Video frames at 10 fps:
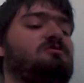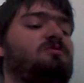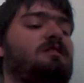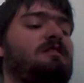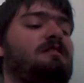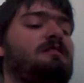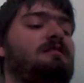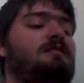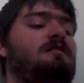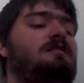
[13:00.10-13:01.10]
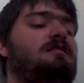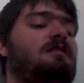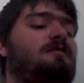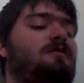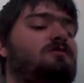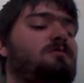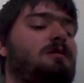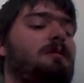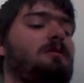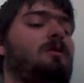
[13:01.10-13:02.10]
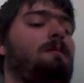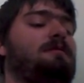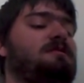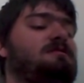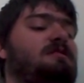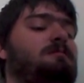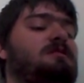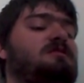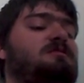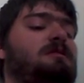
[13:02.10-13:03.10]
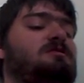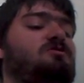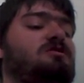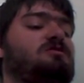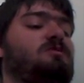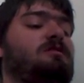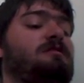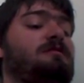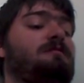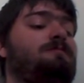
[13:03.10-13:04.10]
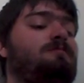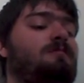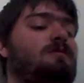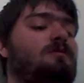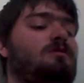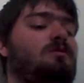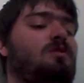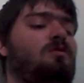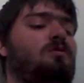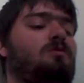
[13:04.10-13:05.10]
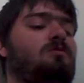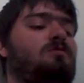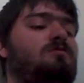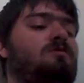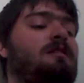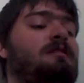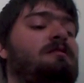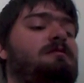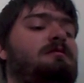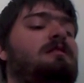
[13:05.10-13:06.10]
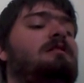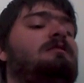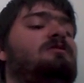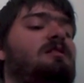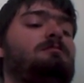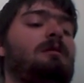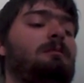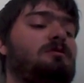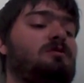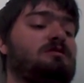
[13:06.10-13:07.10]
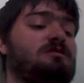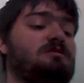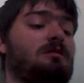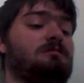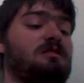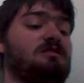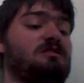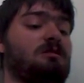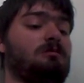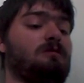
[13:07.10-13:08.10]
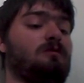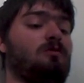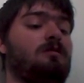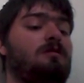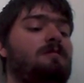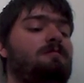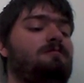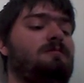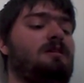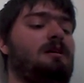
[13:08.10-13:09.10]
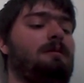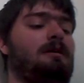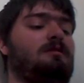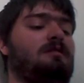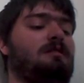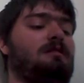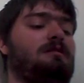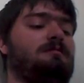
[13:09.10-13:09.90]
you're in Rarity, your face was becoming open to the mention of Spike's crush on Rarity. Oh, right. Good morning, puts his own sissy something door. Not bad.